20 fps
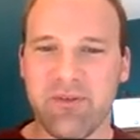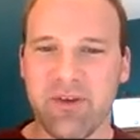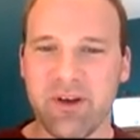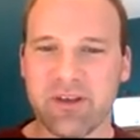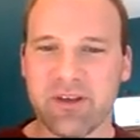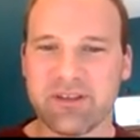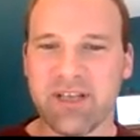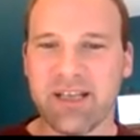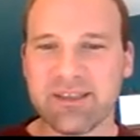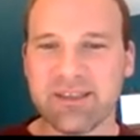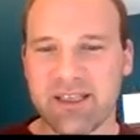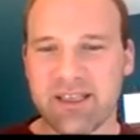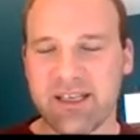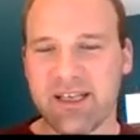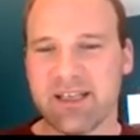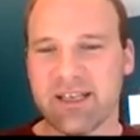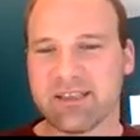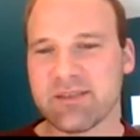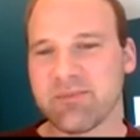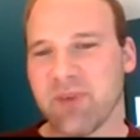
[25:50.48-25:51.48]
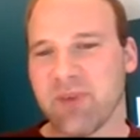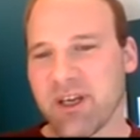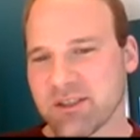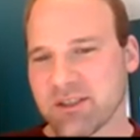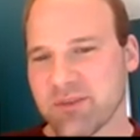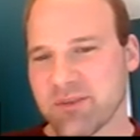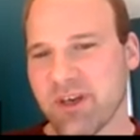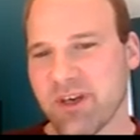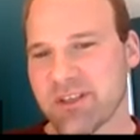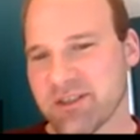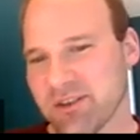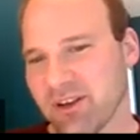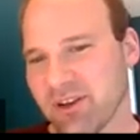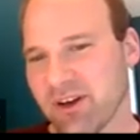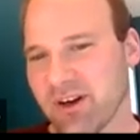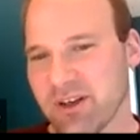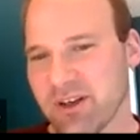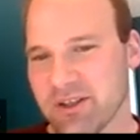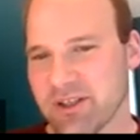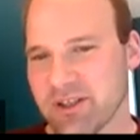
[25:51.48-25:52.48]
your density is much, much
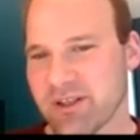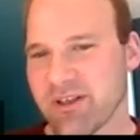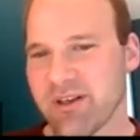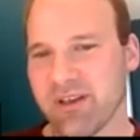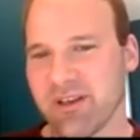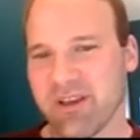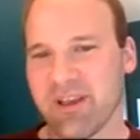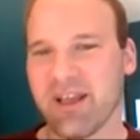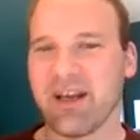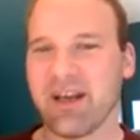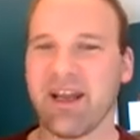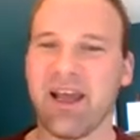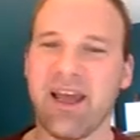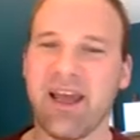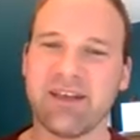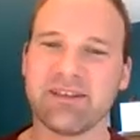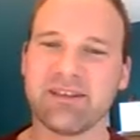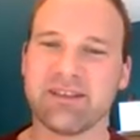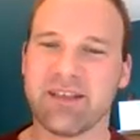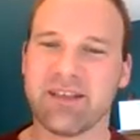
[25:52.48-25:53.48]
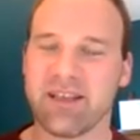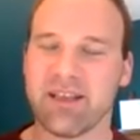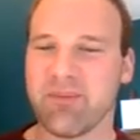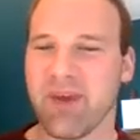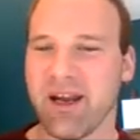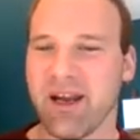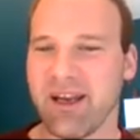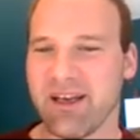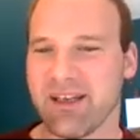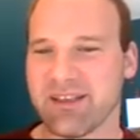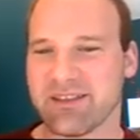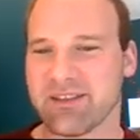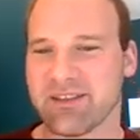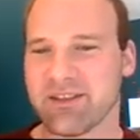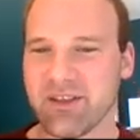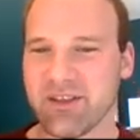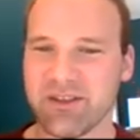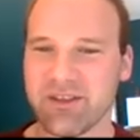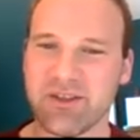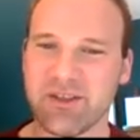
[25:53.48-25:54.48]
larger than n to the
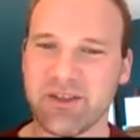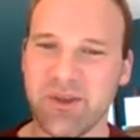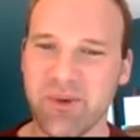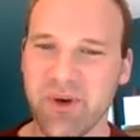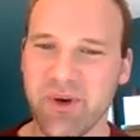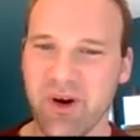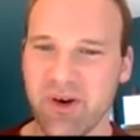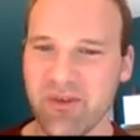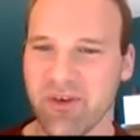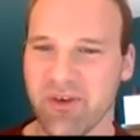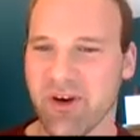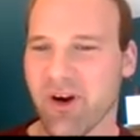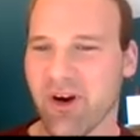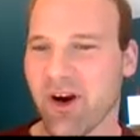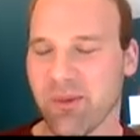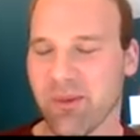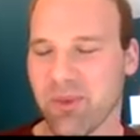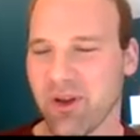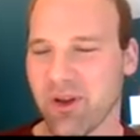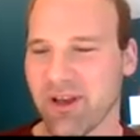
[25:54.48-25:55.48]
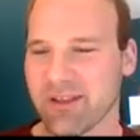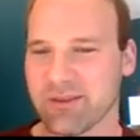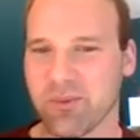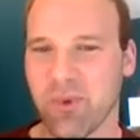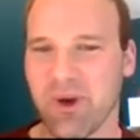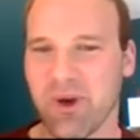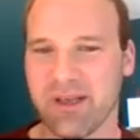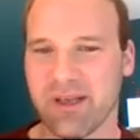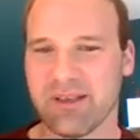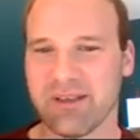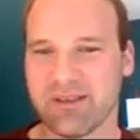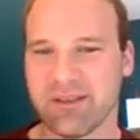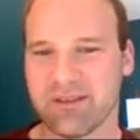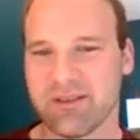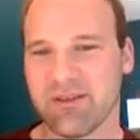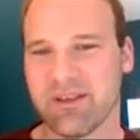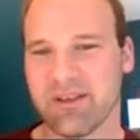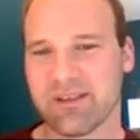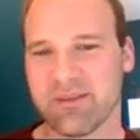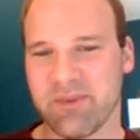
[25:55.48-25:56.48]
minus 2 over r plus 1,
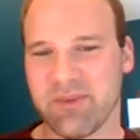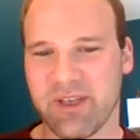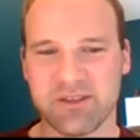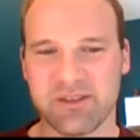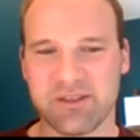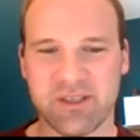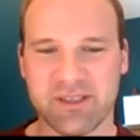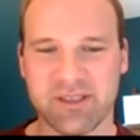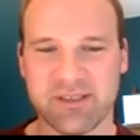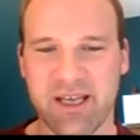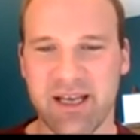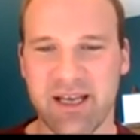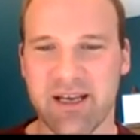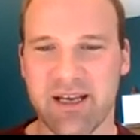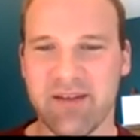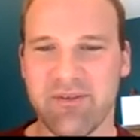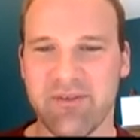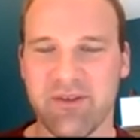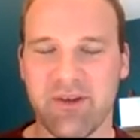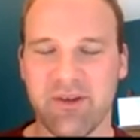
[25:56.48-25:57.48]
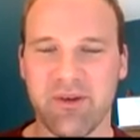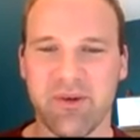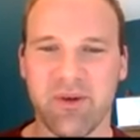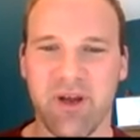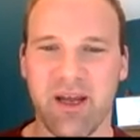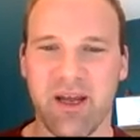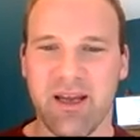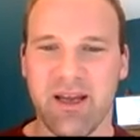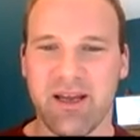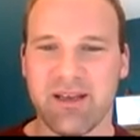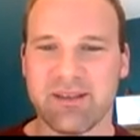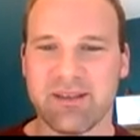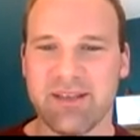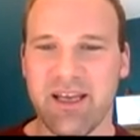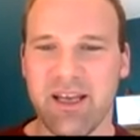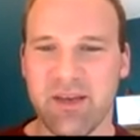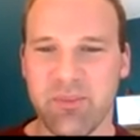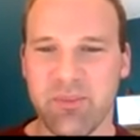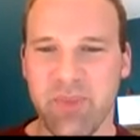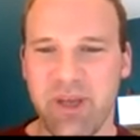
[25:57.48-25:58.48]
so this means just that if you
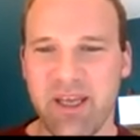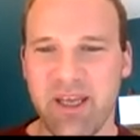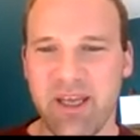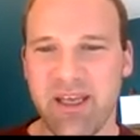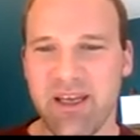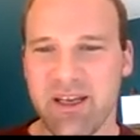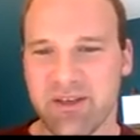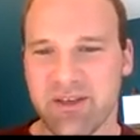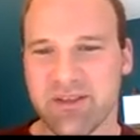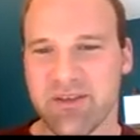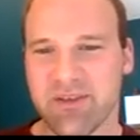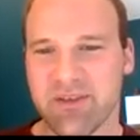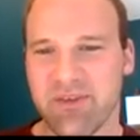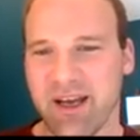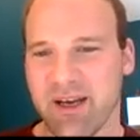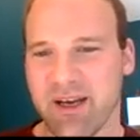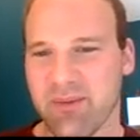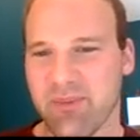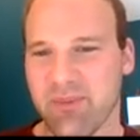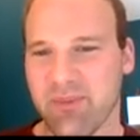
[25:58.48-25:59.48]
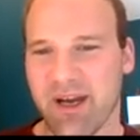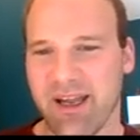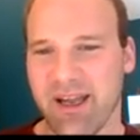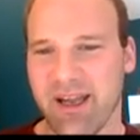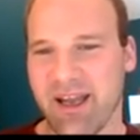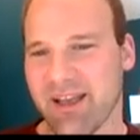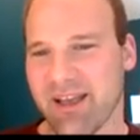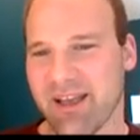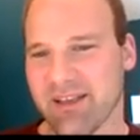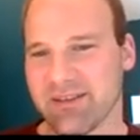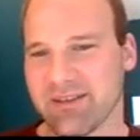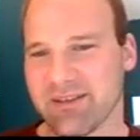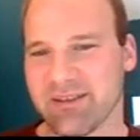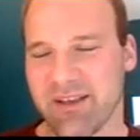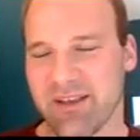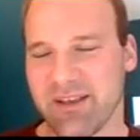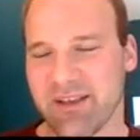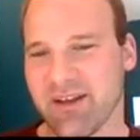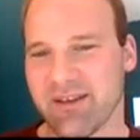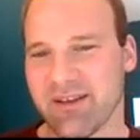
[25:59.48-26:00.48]
take p and you divide it by n
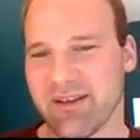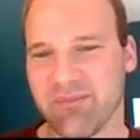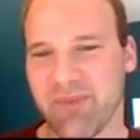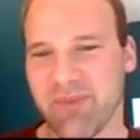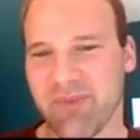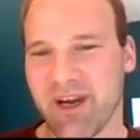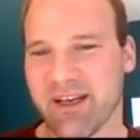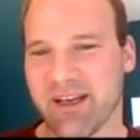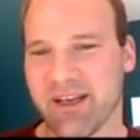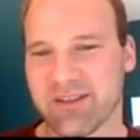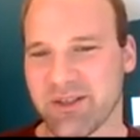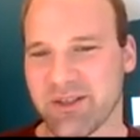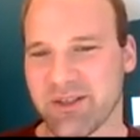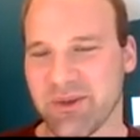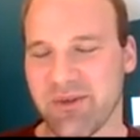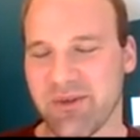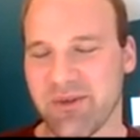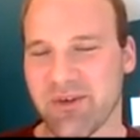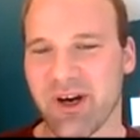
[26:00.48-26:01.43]
to the minus 2